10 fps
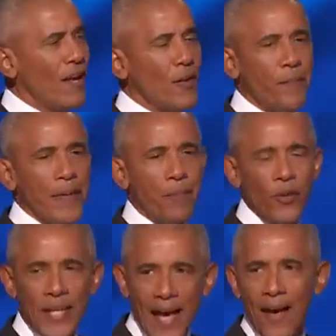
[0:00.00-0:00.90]
other people
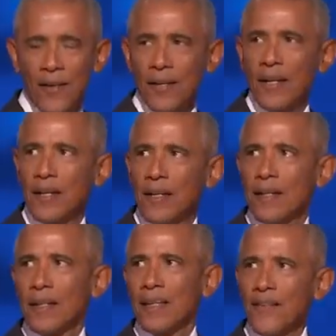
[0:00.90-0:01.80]
down
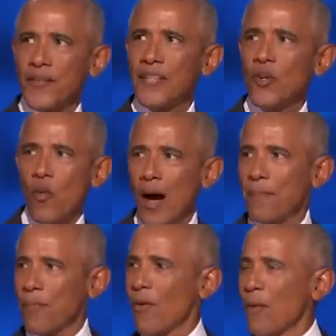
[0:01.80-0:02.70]
lifted you
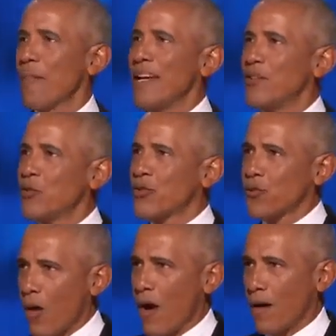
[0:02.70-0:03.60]
up or made you
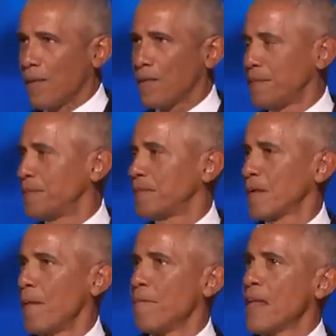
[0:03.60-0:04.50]
strong.
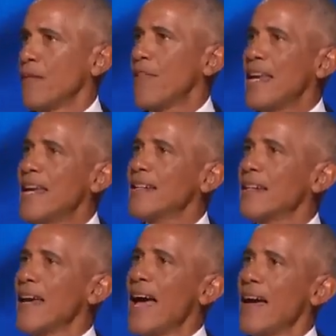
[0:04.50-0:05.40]
They didn't
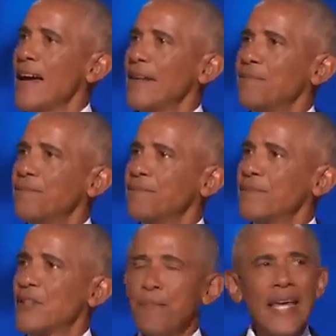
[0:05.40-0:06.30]

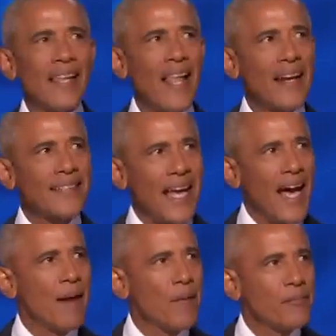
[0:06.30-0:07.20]
spend a lot of
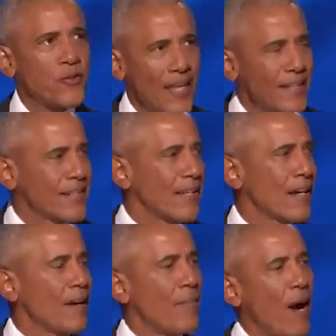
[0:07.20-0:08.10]
time obsessing
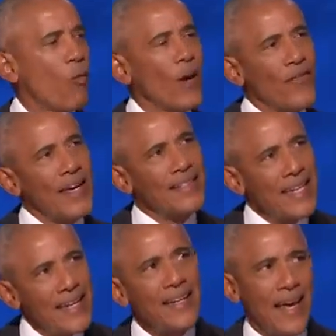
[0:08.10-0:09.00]
about what they
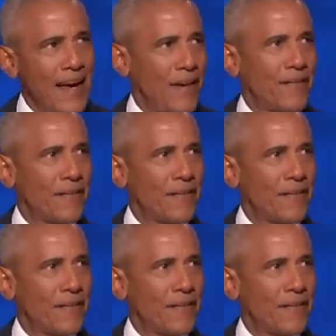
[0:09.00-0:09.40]
didn't have.